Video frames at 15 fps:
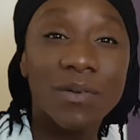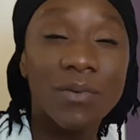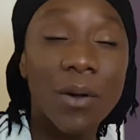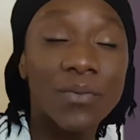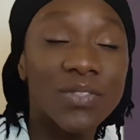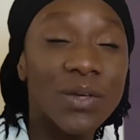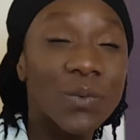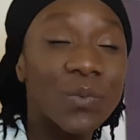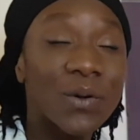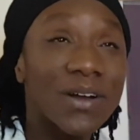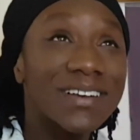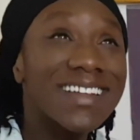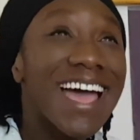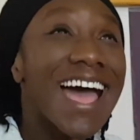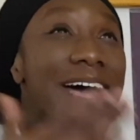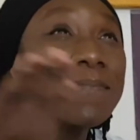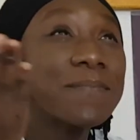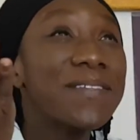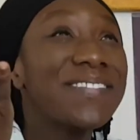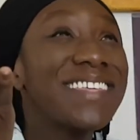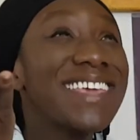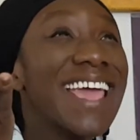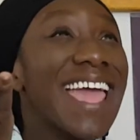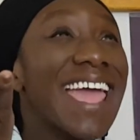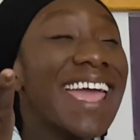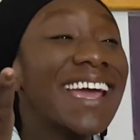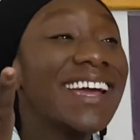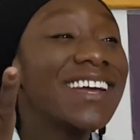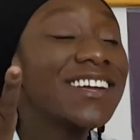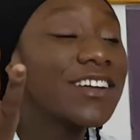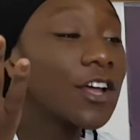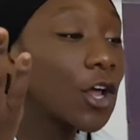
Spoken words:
wrote the word up in the air,